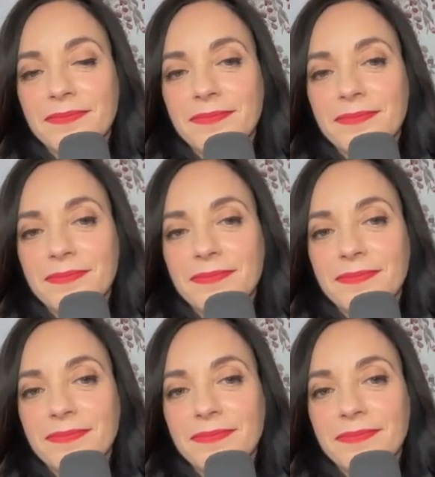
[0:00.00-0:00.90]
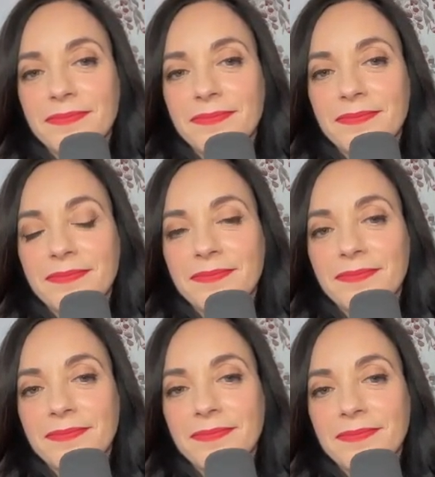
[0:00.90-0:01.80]

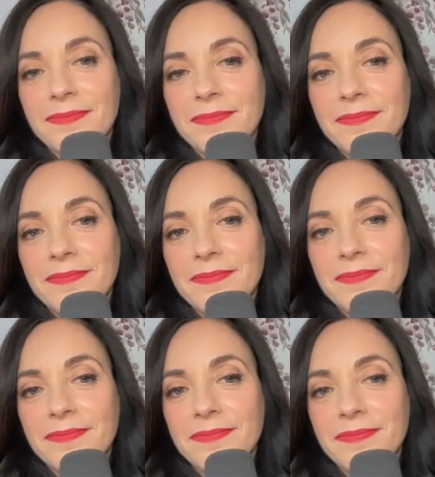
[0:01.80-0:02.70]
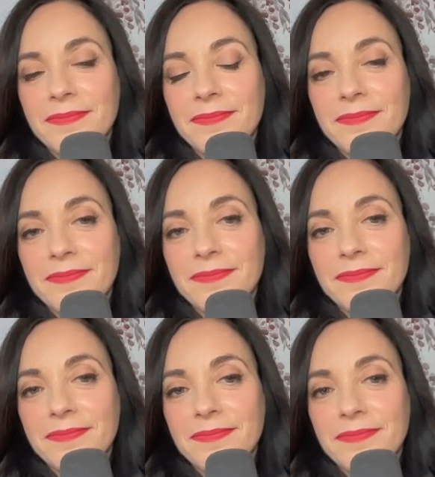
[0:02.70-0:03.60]

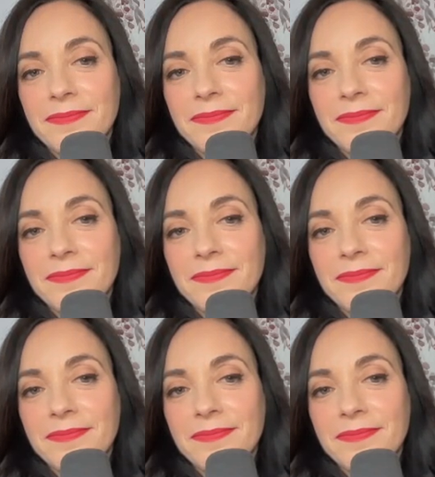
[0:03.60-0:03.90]
(silent)